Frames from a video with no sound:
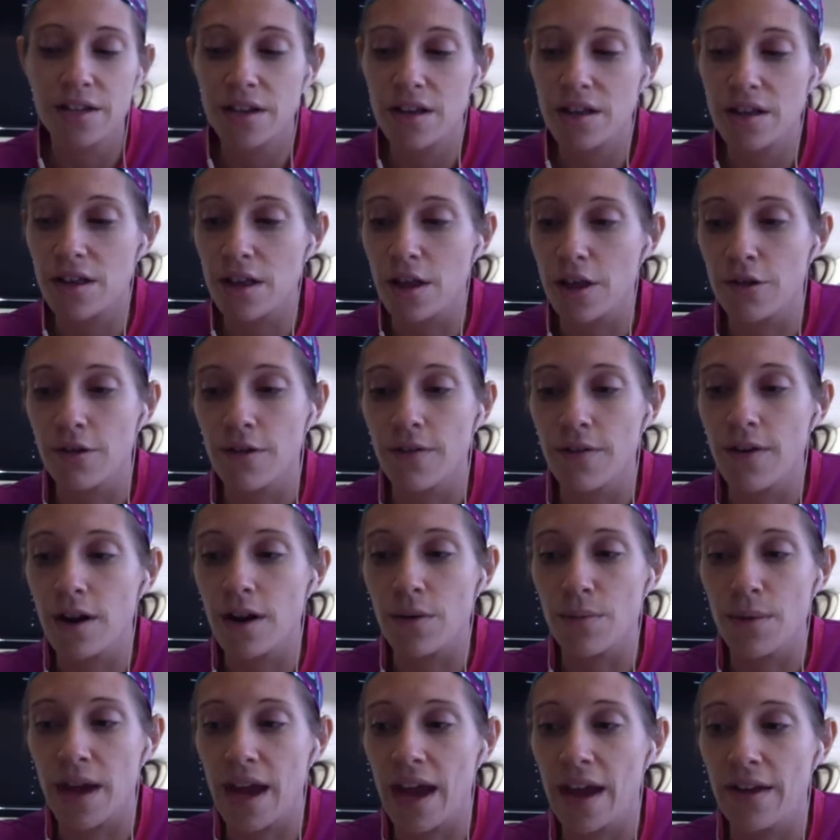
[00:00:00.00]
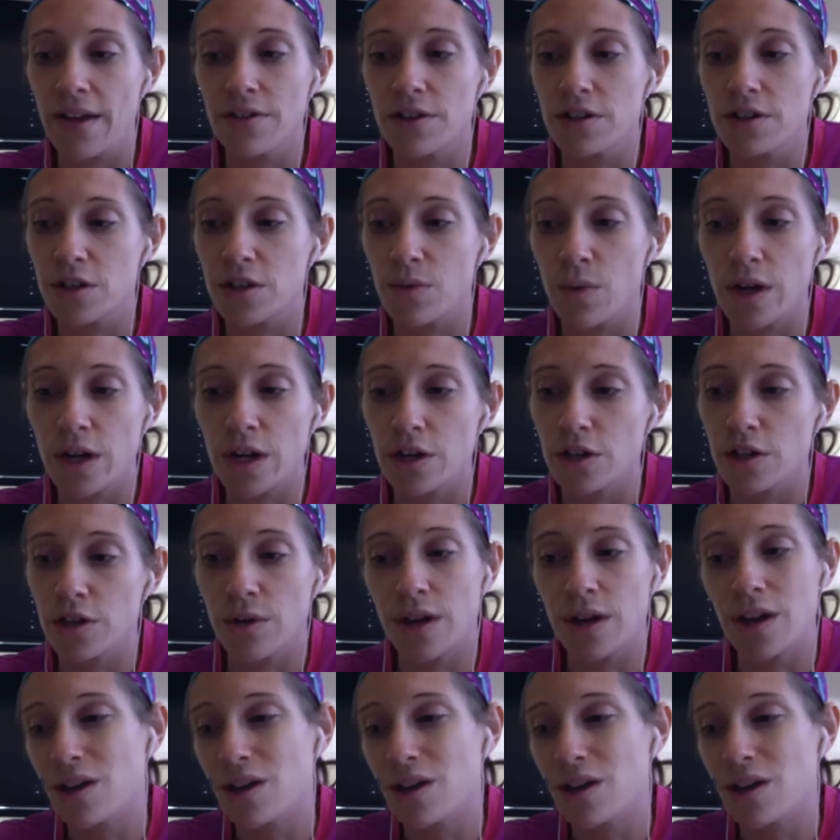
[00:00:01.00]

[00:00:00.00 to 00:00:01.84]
the 3 vital behaviors and what you're doing.